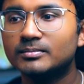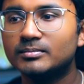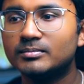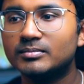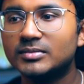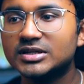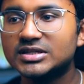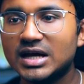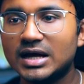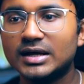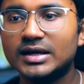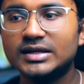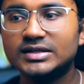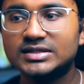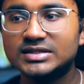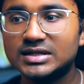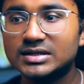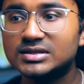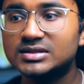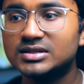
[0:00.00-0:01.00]
But yeah, it
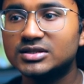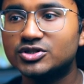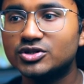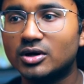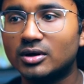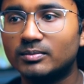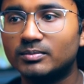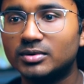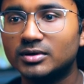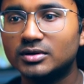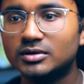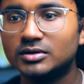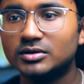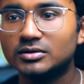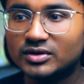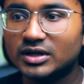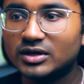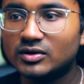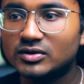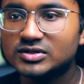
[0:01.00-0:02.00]
does the job. You
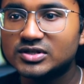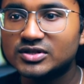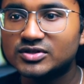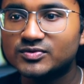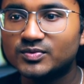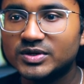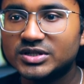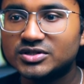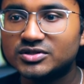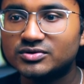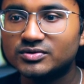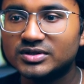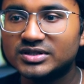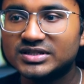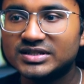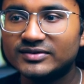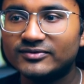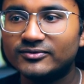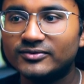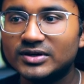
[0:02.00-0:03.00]
can also switch to a
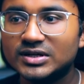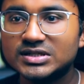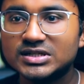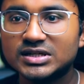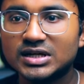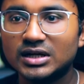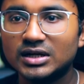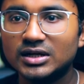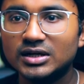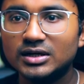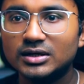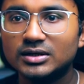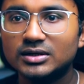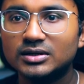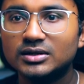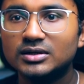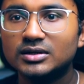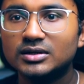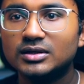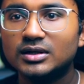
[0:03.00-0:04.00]
different color
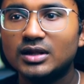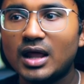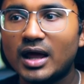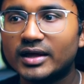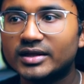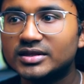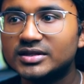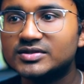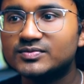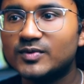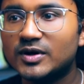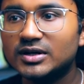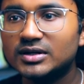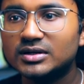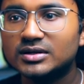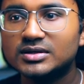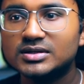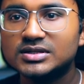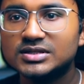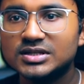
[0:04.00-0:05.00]
like this one.
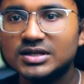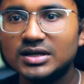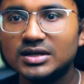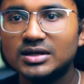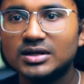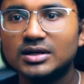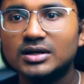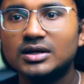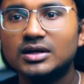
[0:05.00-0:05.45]
See?